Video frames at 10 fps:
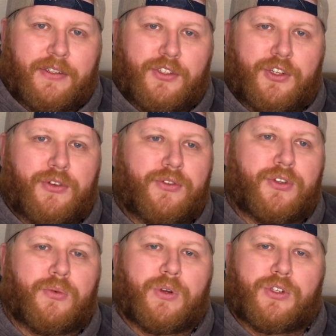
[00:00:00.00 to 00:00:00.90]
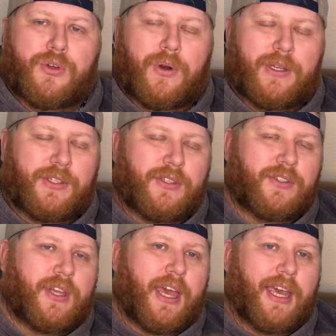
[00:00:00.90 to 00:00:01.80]
Choose to rejoice and
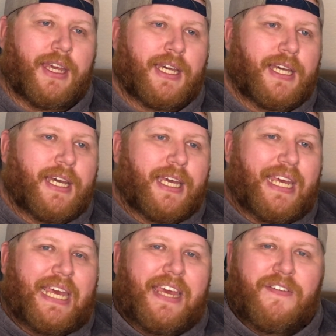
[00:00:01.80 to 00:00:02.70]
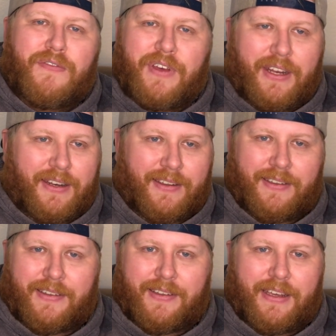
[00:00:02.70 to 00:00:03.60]
say, even
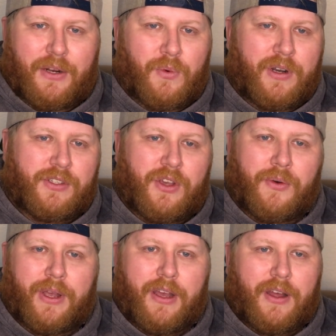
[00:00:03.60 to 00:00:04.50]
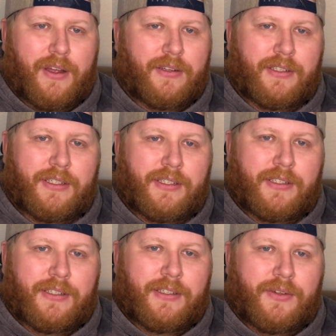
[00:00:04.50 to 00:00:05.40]
in what is going on,
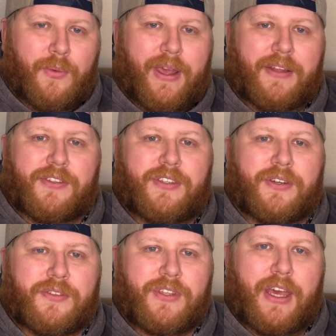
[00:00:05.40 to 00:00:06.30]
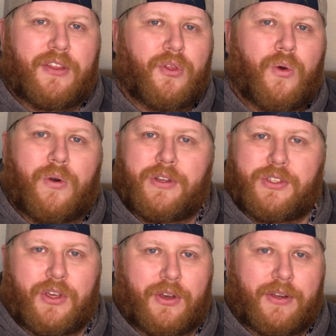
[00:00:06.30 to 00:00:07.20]
we can still say the Lord
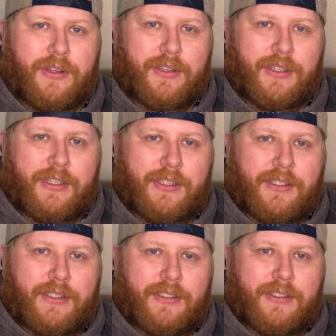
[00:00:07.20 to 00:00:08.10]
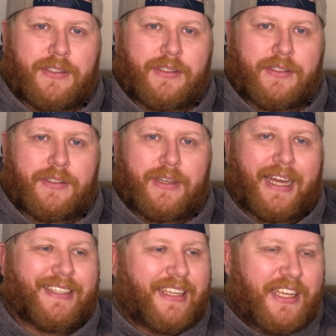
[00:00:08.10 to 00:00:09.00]
is good.
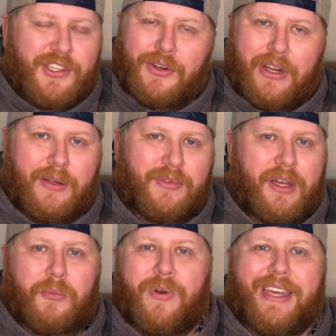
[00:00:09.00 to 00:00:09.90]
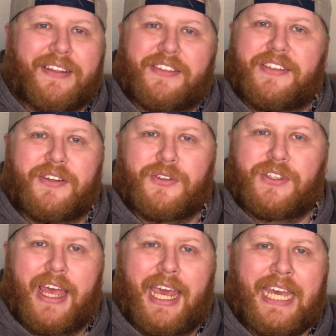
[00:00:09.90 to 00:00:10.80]
As Easter comes up, we can still
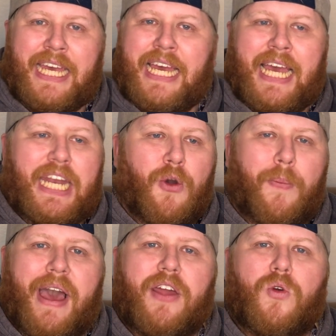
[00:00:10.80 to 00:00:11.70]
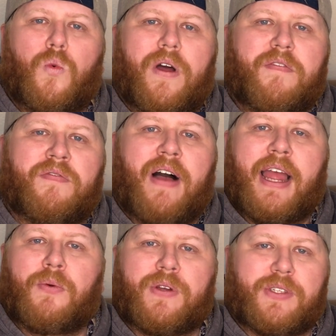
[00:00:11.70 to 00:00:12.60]
say, no matter what
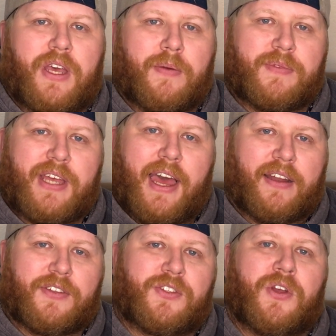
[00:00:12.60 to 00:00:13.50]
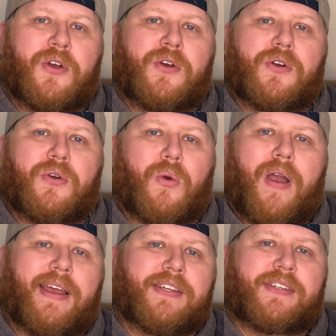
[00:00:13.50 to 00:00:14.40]
virus comes at us,
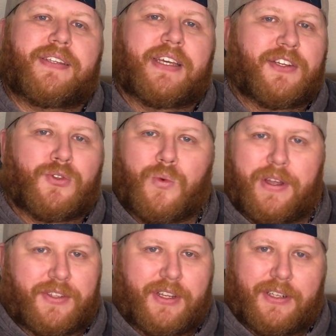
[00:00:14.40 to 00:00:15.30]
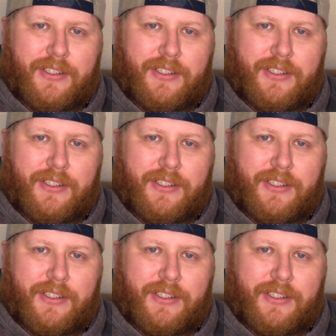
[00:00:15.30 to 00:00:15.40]
Christ is risen.